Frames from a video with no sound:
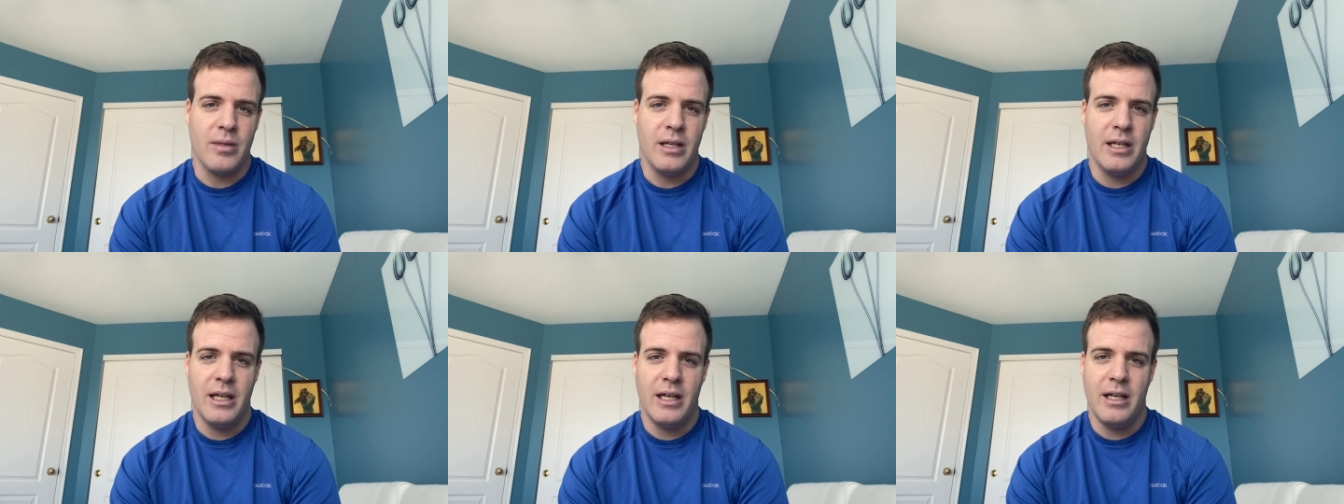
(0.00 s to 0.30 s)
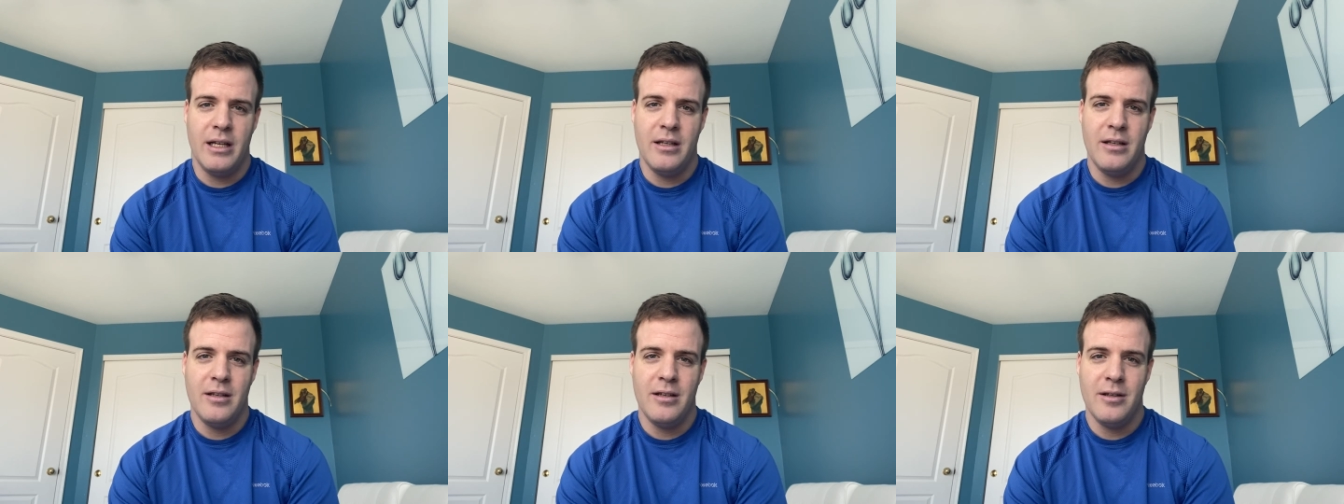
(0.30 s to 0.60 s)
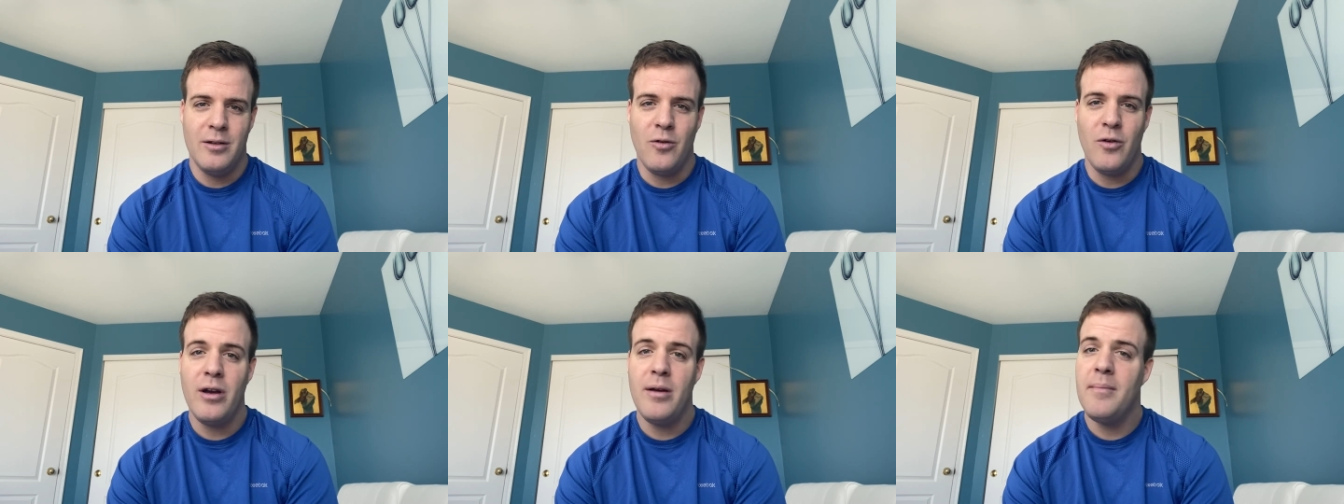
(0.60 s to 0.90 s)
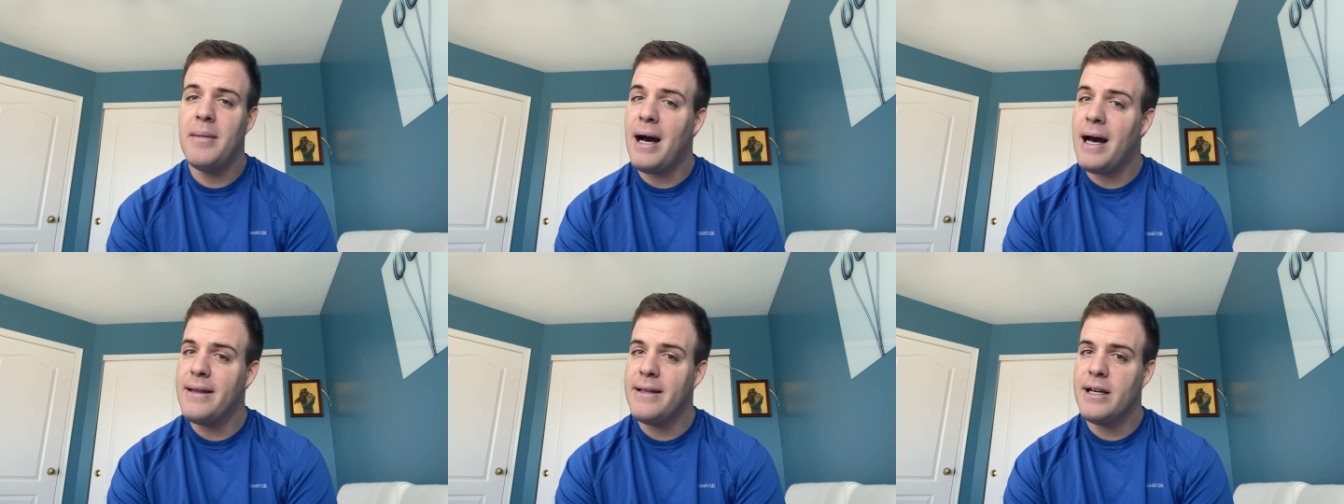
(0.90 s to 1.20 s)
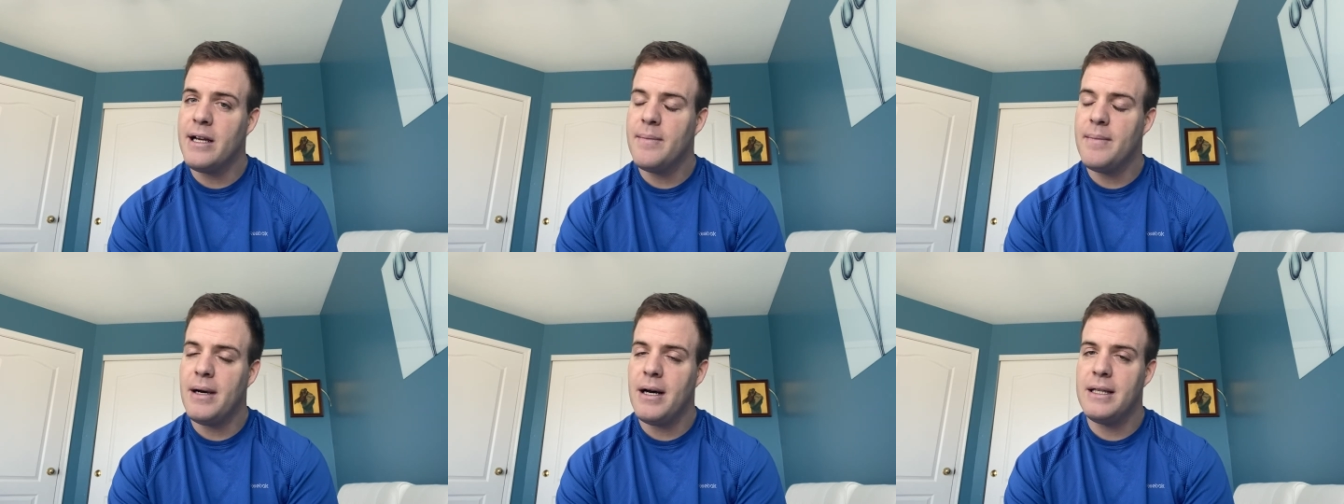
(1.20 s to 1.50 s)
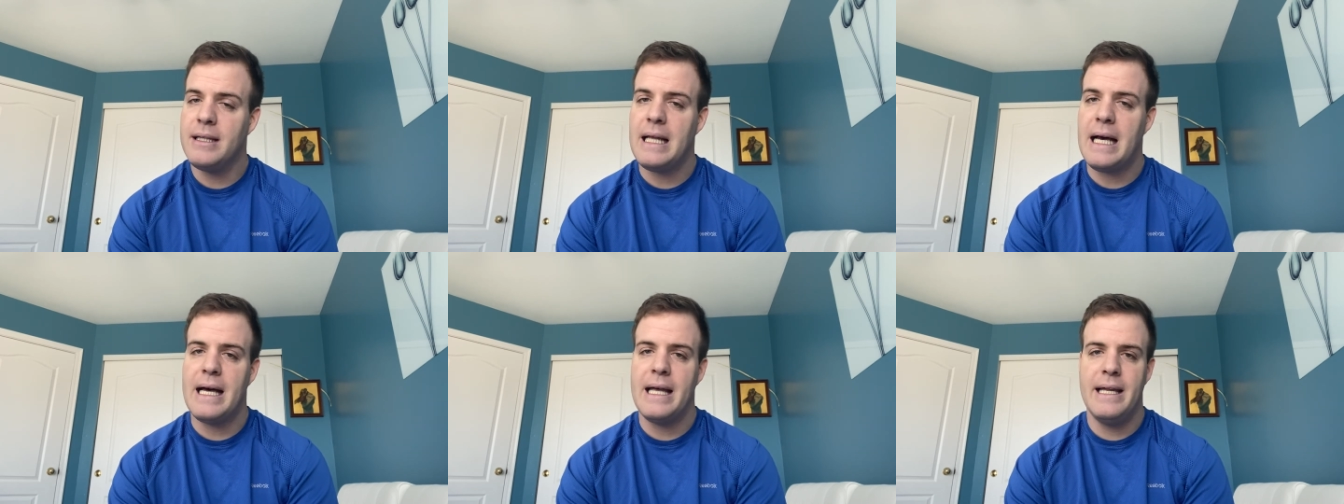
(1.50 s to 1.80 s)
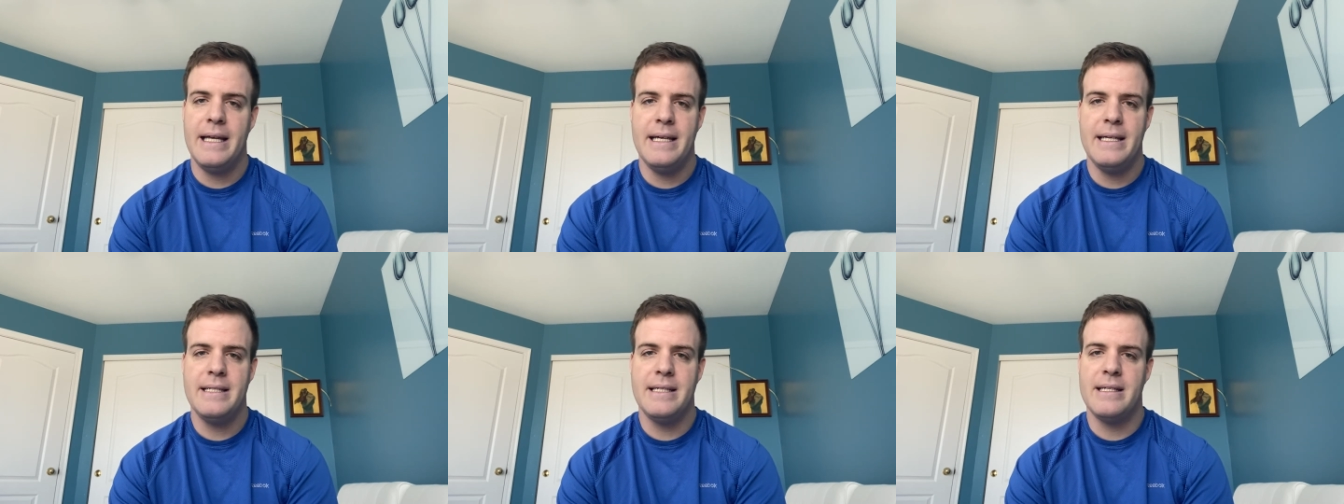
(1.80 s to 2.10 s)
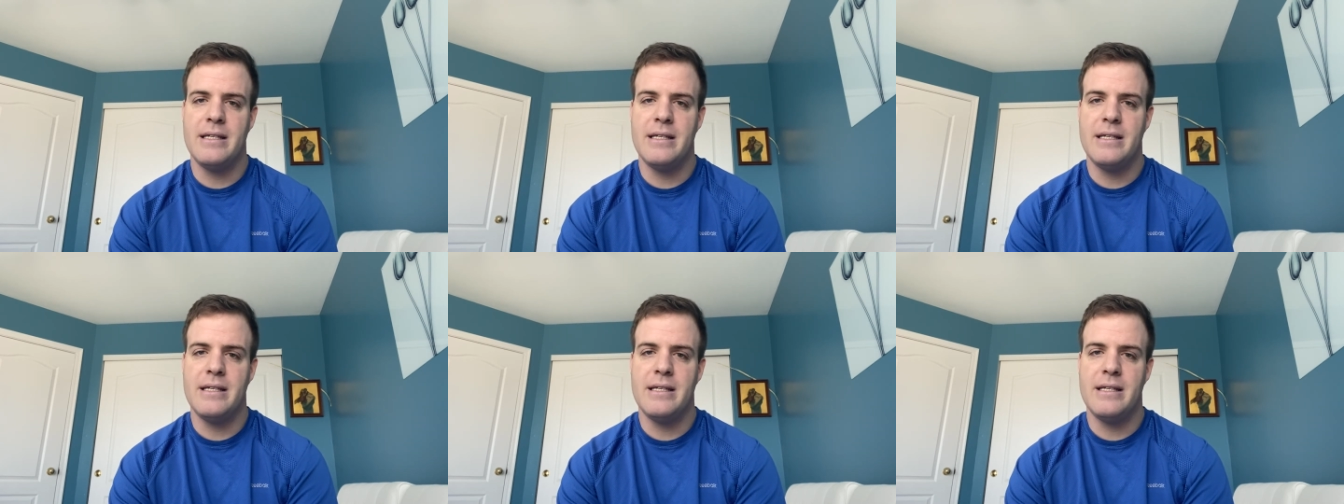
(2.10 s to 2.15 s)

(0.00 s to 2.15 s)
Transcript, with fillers: And the only bad thing about that is,